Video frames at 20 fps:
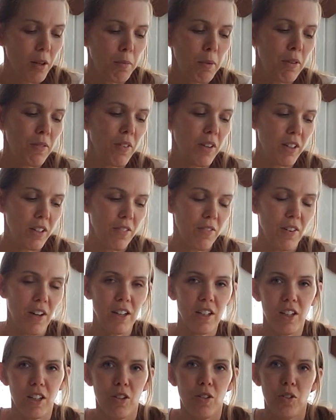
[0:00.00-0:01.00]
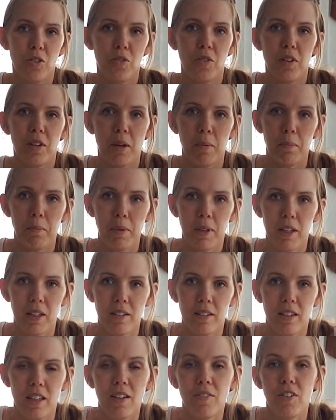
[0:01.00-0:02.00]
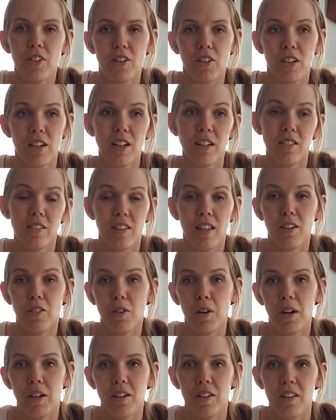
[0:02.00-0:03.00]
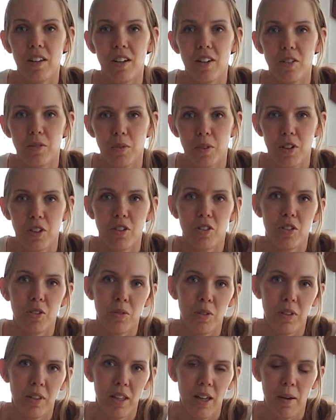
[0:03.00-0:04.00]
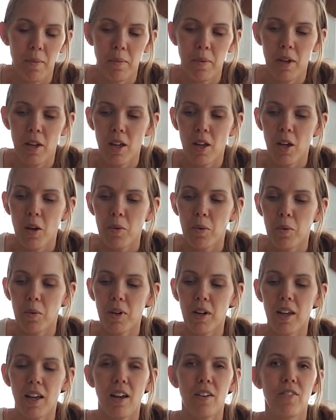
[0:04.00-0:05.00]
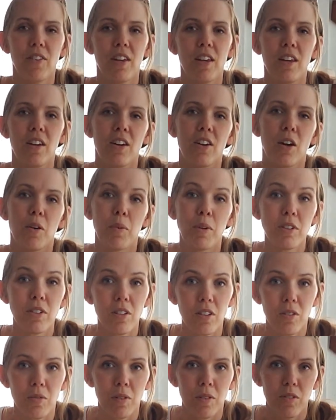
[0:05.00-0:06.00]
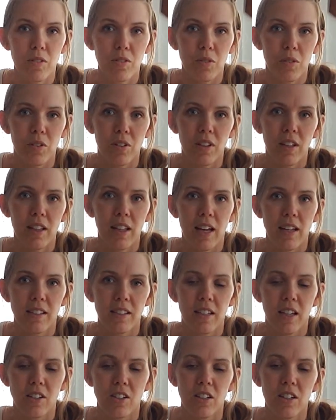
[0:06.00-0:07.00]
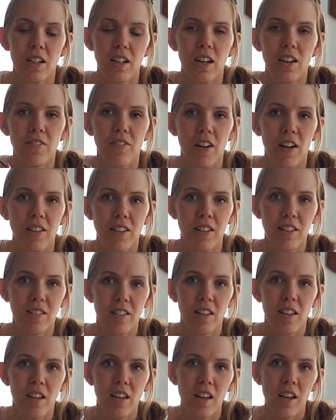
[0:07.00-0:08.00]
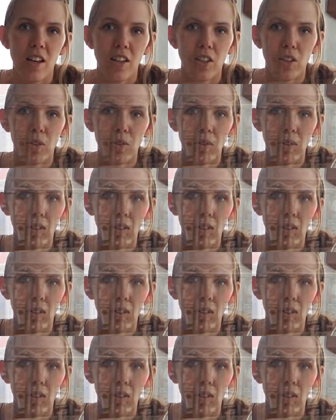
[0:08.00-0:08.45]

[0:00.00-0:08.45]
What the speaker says: it'd be fun to find a use for them because even your kids, they grow out of theirs. What could you do with them? But what I have here, I went to the thrift store to the glass section and I found these cute